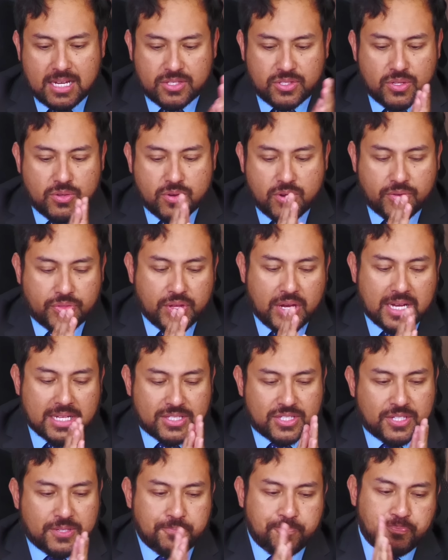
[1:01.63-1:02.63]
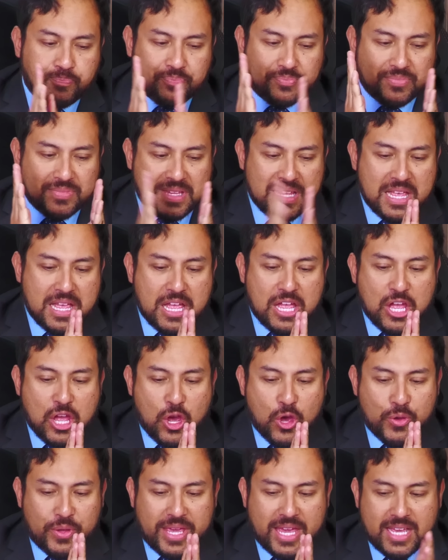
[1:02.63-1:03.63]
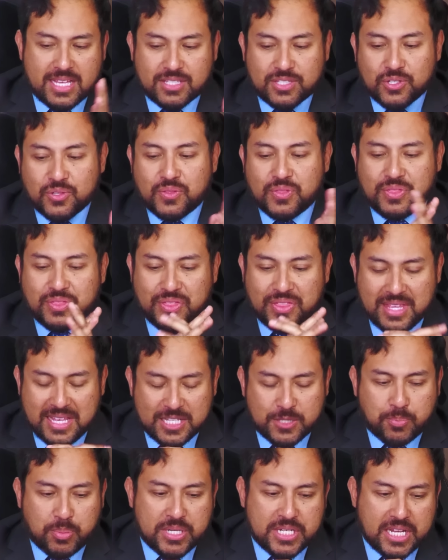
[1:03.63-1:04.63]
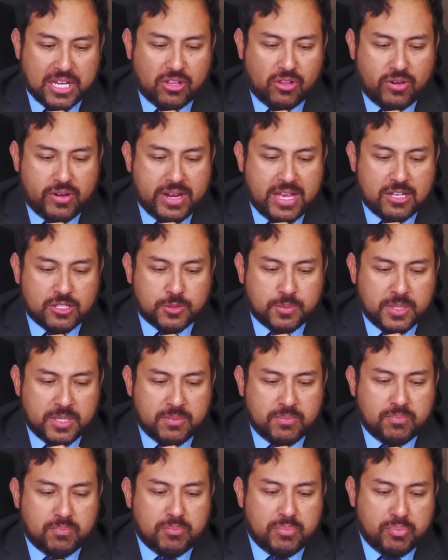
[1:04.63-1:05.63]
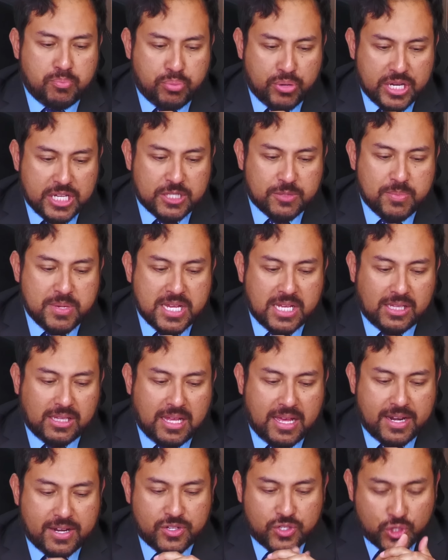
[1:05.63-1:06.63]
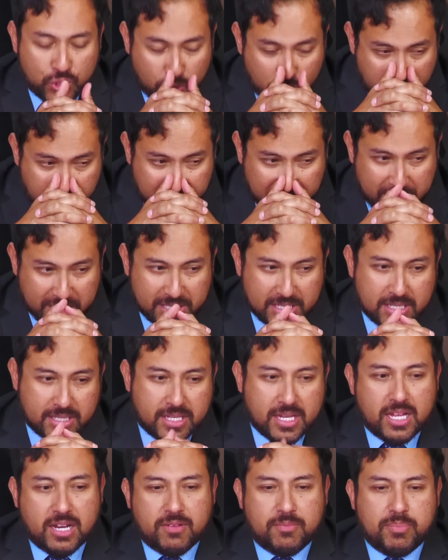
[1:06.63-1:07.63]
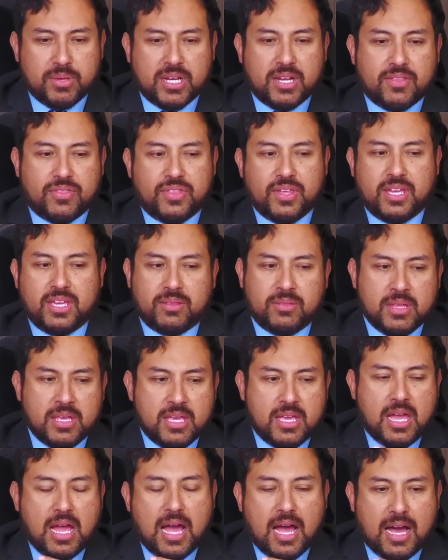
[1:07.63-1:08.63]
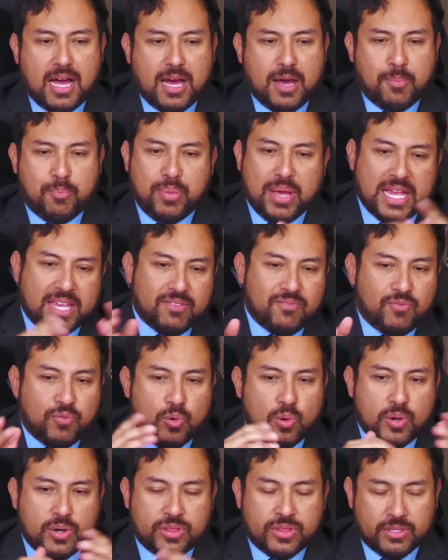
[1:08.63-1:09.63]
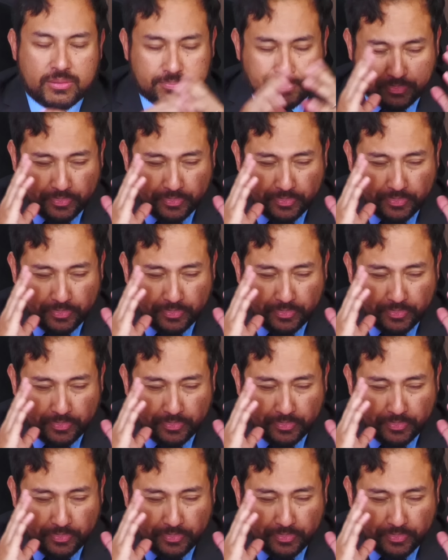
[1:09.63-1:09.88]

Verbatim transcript: us know your thoughts. Okay, so this particular announcement brings me a lot of joy because it's kind of been a thing uh, back and forth